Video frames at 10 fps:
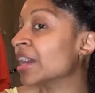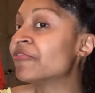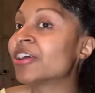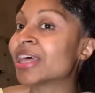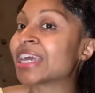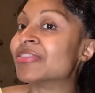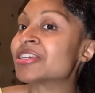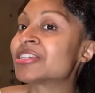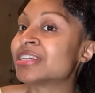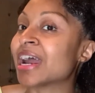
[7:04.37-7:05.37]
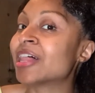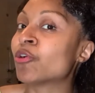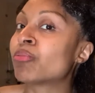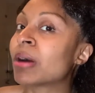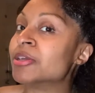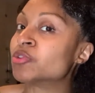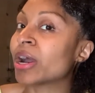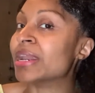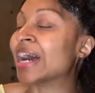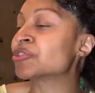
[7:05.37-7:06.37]
I feel like in this style, it will probably
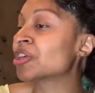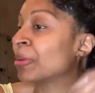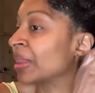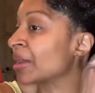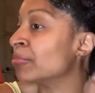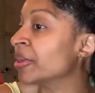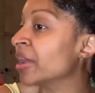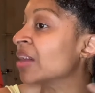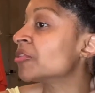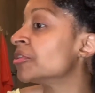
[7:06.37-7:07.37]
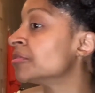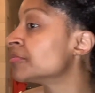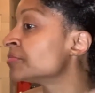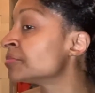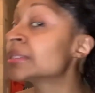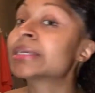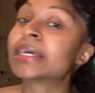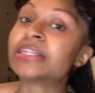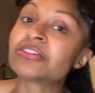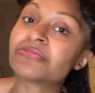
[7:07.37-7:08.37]
dry naturally by like Monday afternoon.
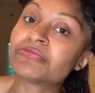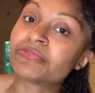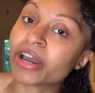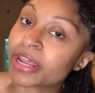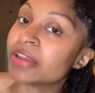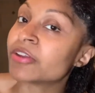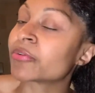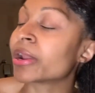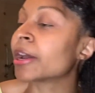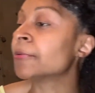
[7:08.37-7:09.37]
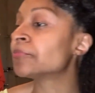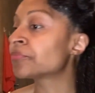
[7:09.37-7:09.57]
It's Friday evening right now.